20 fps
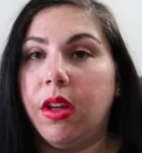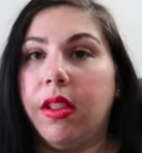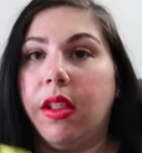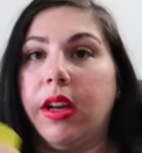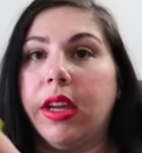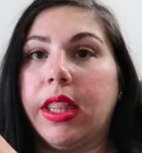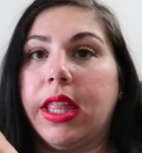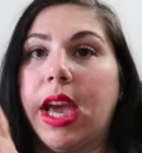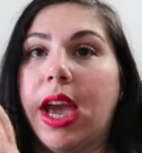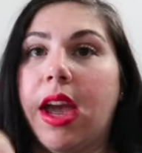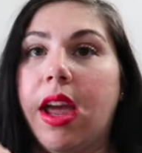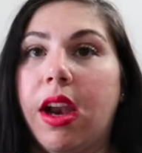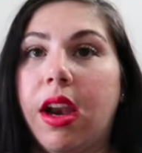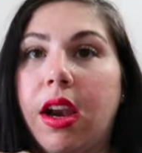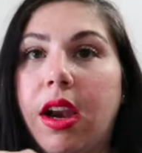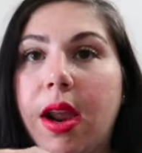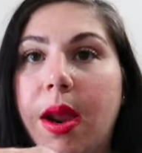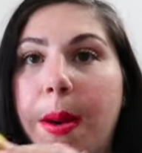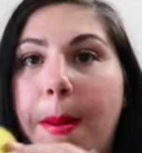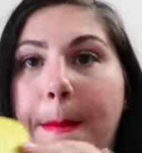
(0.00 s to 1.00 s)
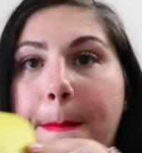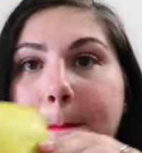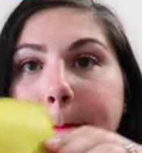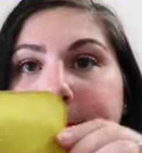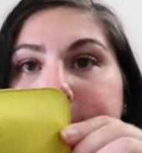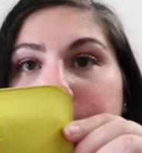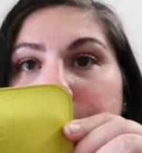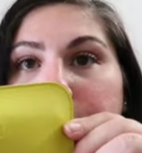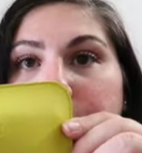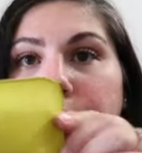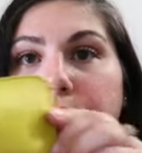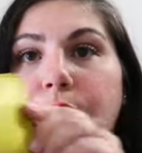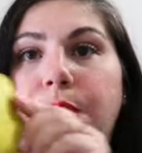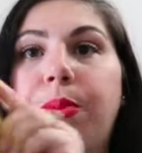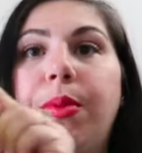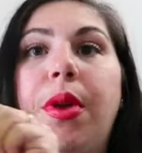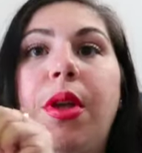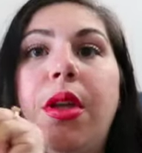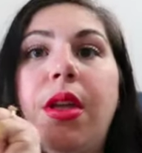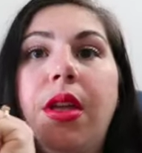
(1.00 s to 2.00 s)
Look at that,
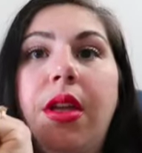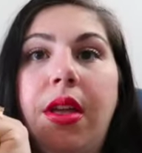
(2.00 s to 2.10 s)
boom,